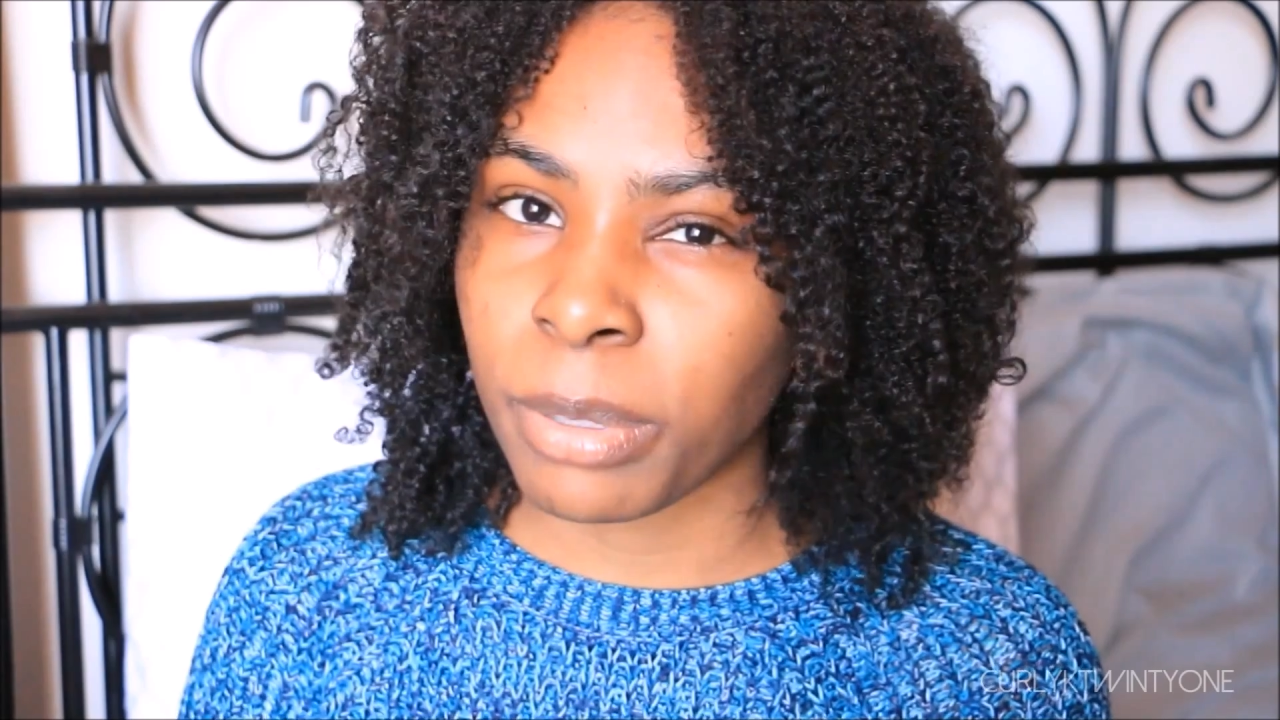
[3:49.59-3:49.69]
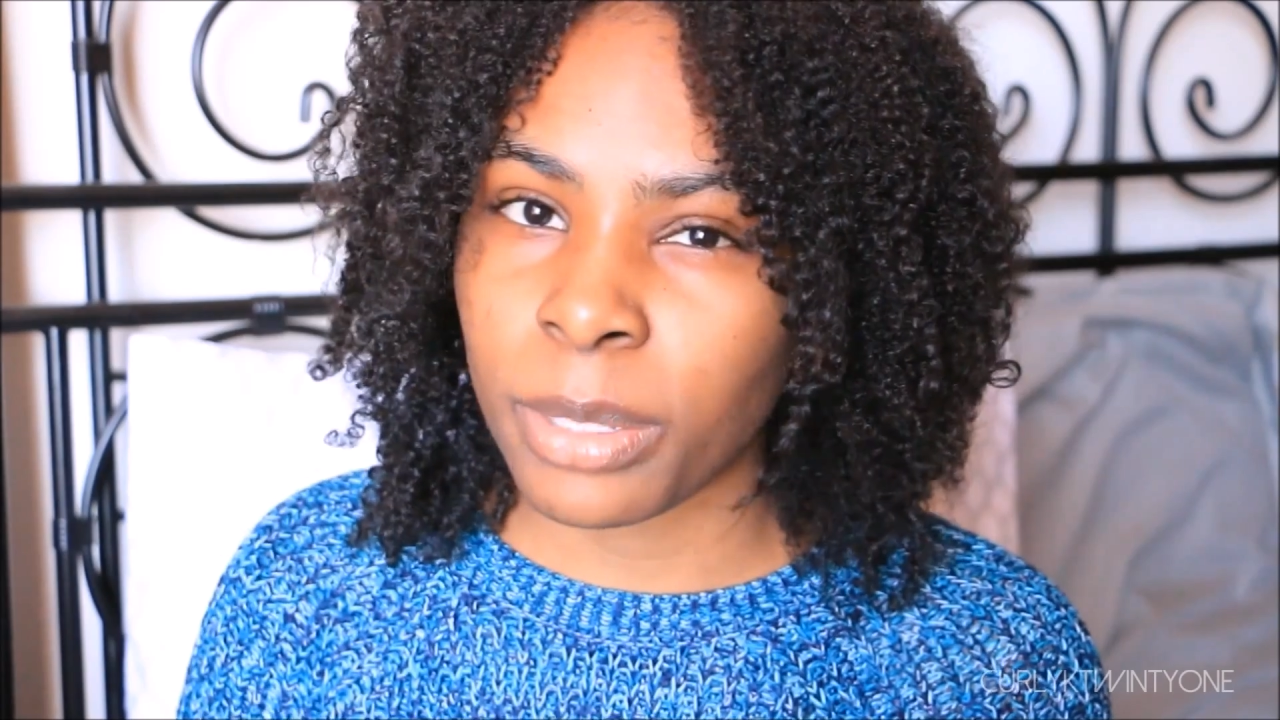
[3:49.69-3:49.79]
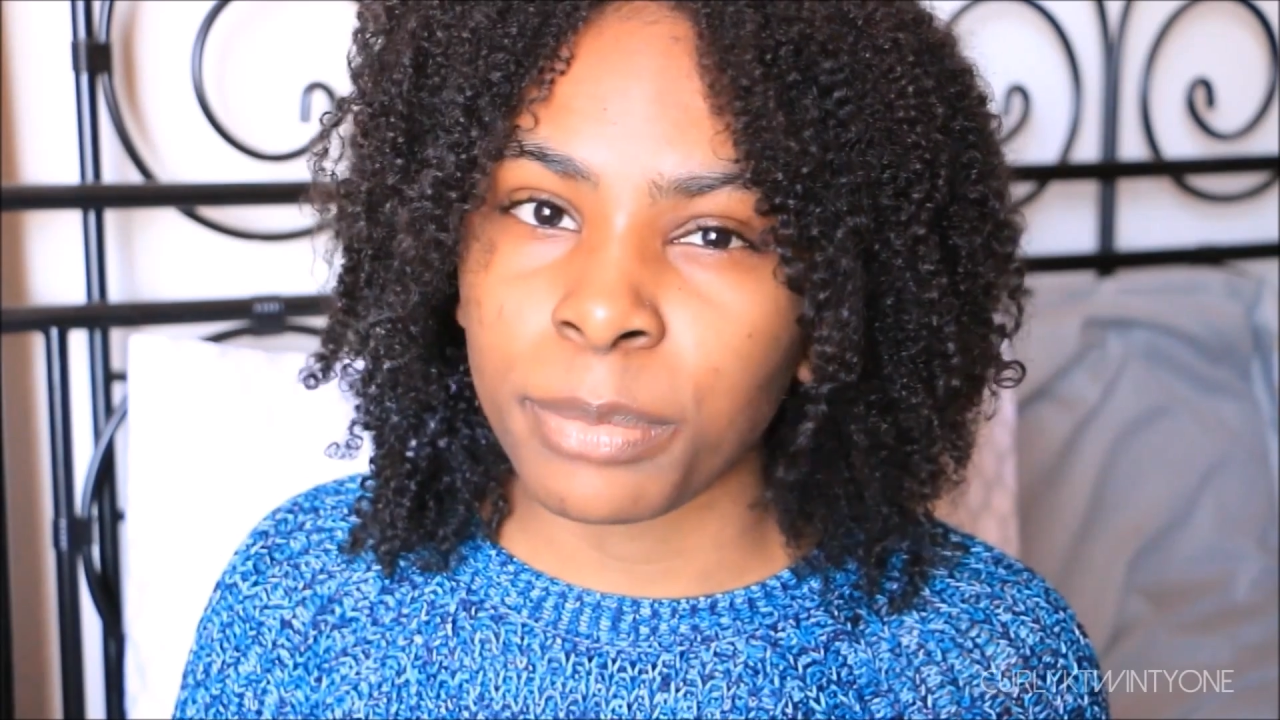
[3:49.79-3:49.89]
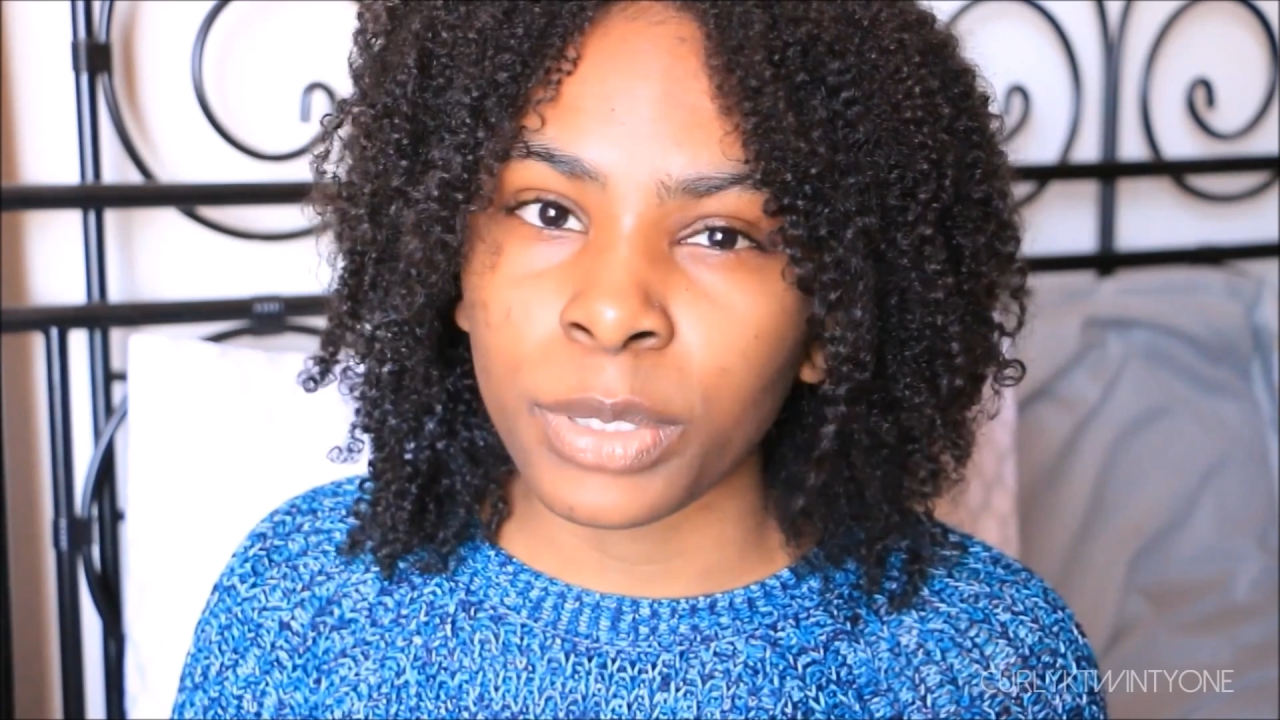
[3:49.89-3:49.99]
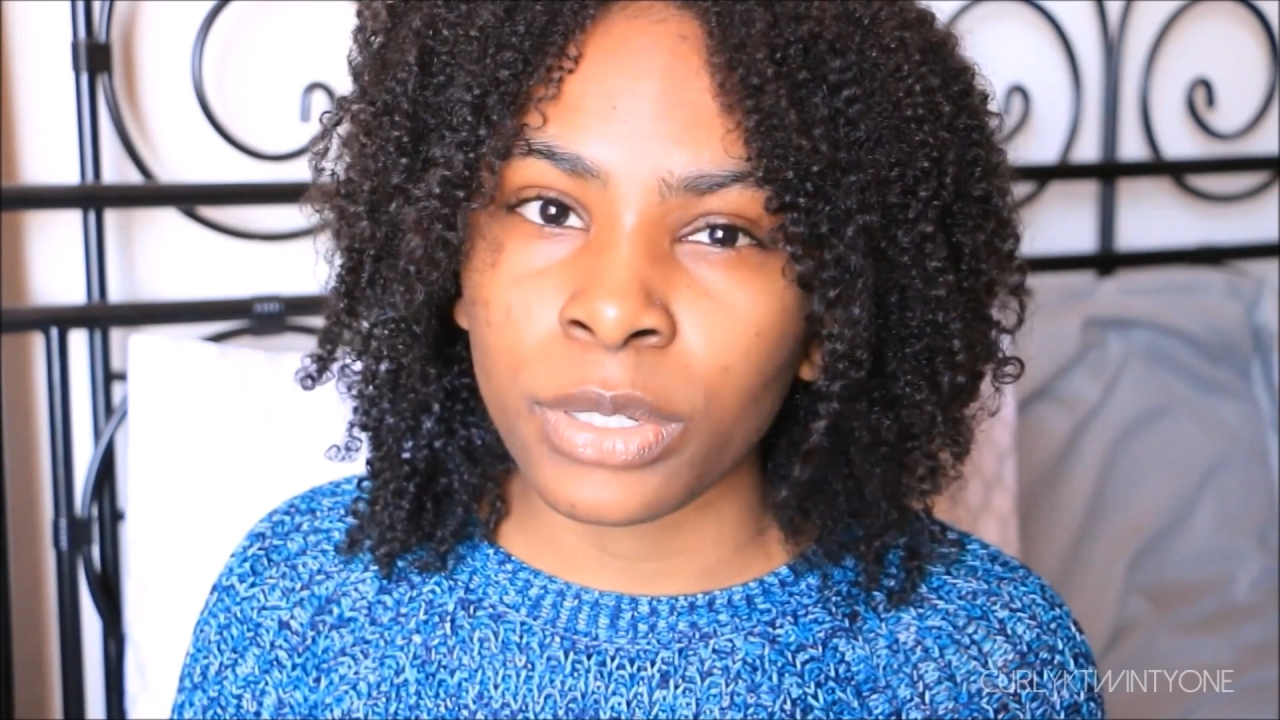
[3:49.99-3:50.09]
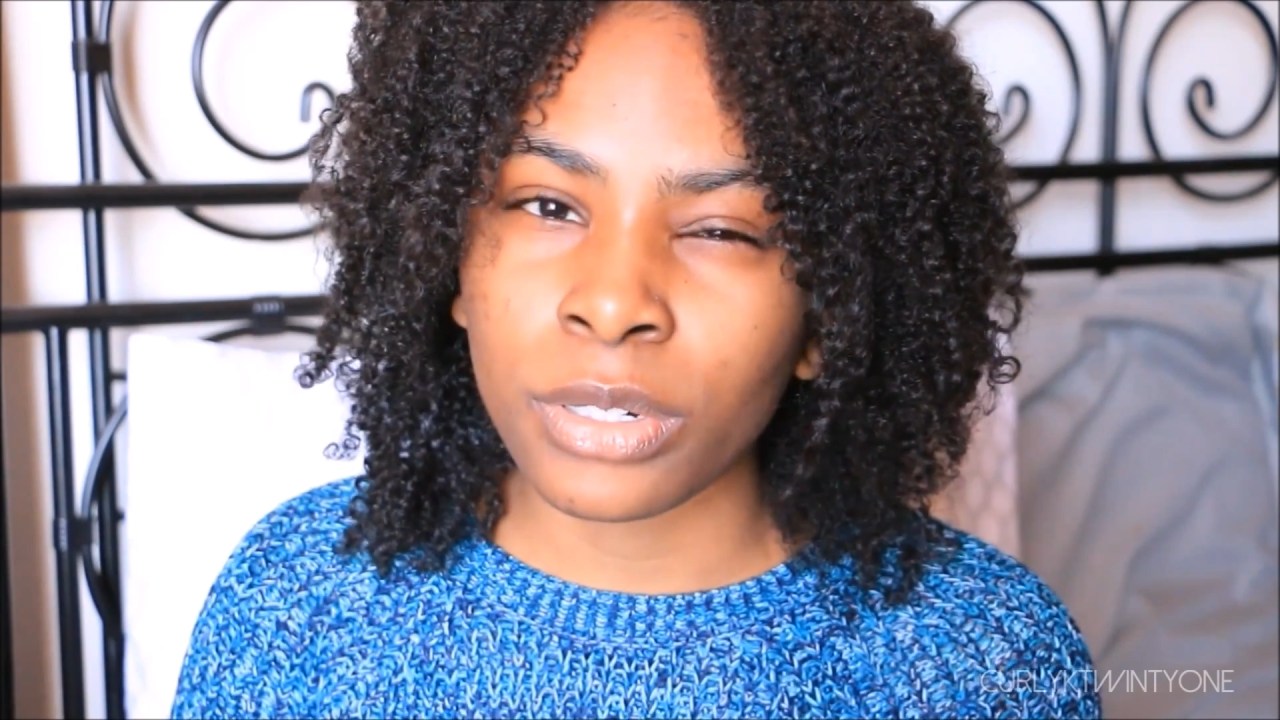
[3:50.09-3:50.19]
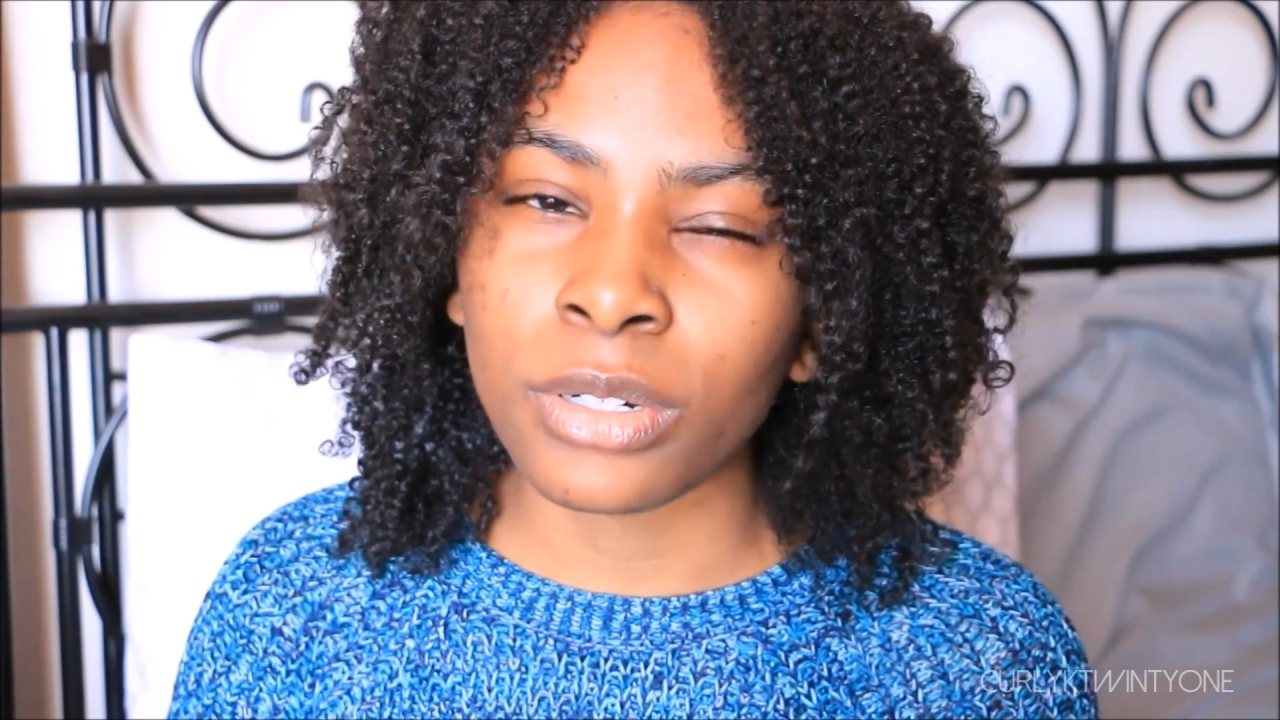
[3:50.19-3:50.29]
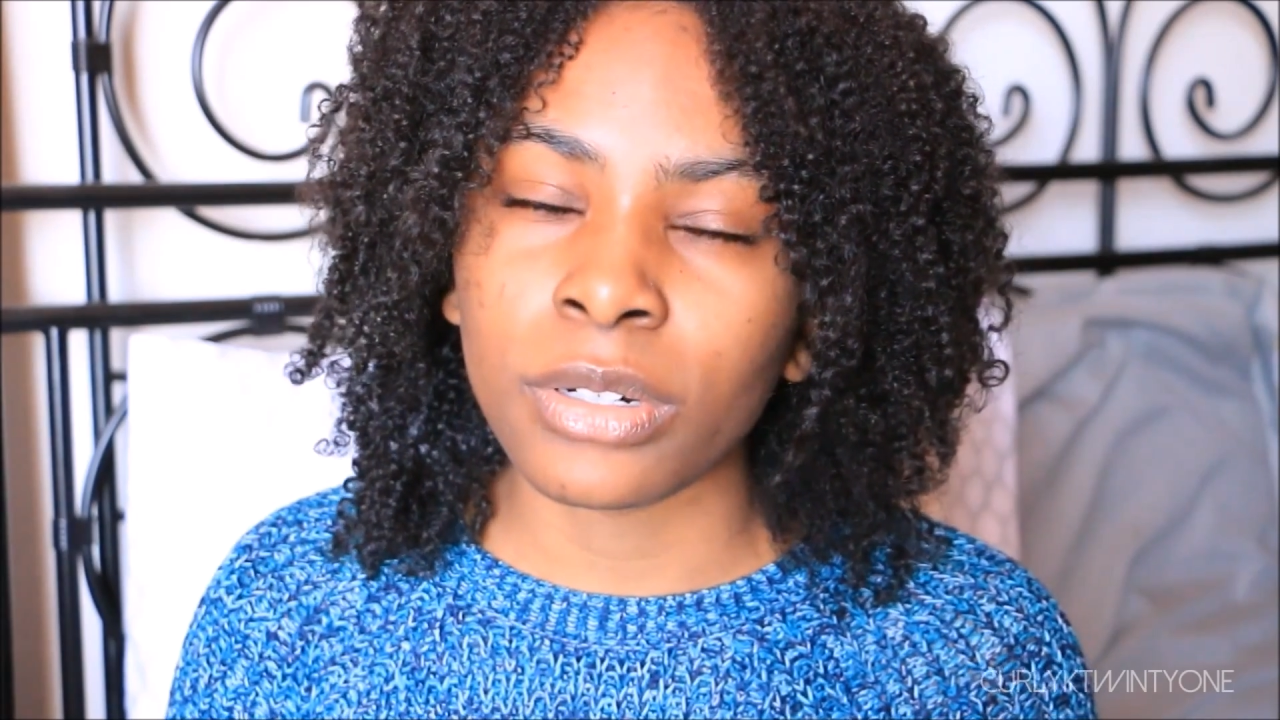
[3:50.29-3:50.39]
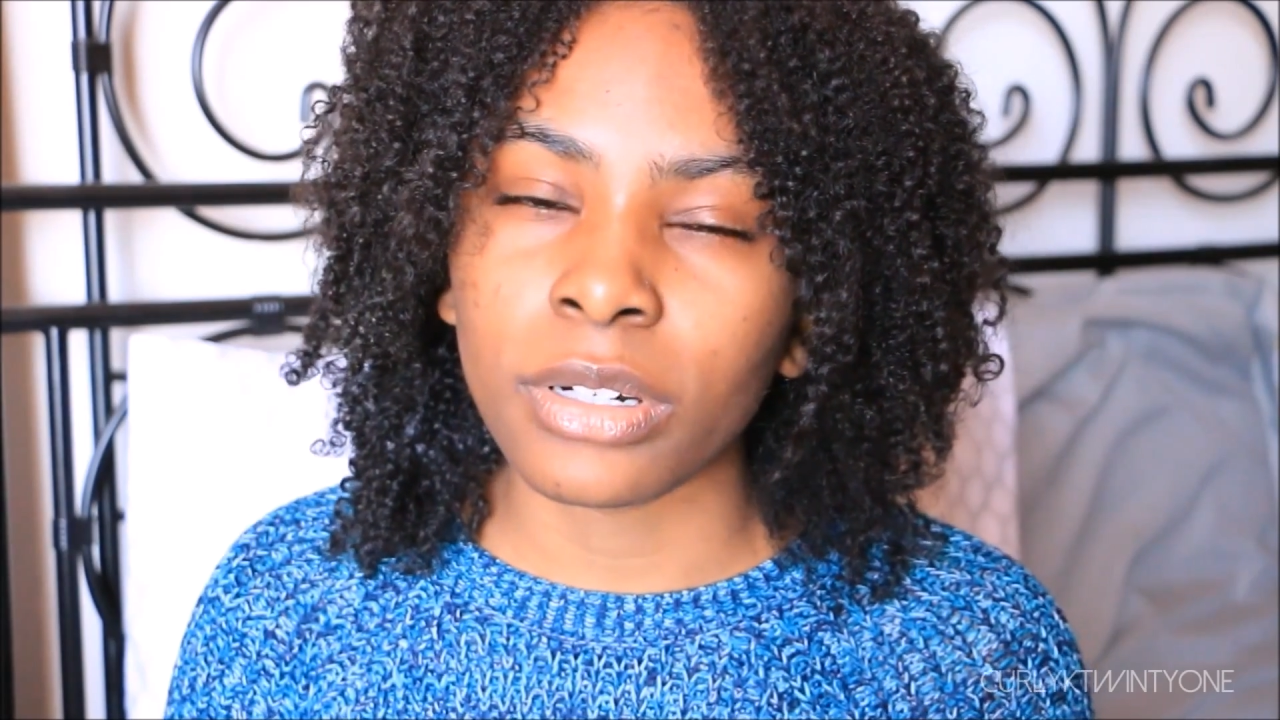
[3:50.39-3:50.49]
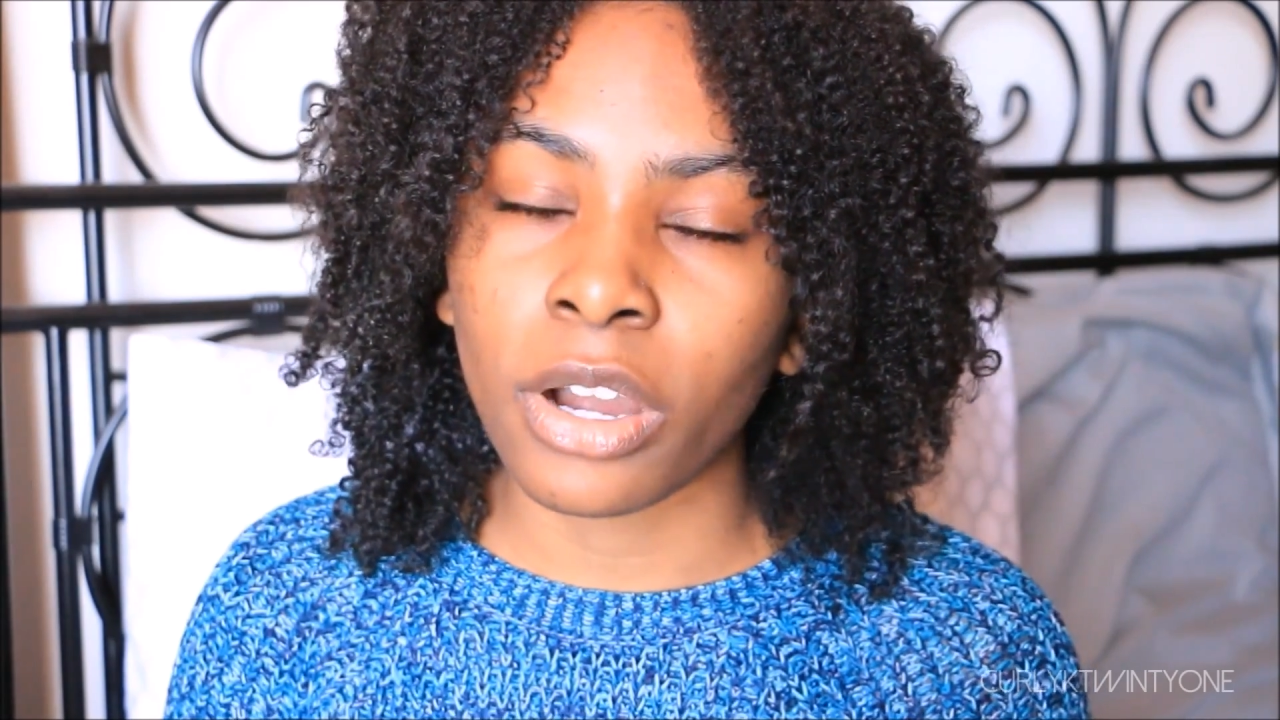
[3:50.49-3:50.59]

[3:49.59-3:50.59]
people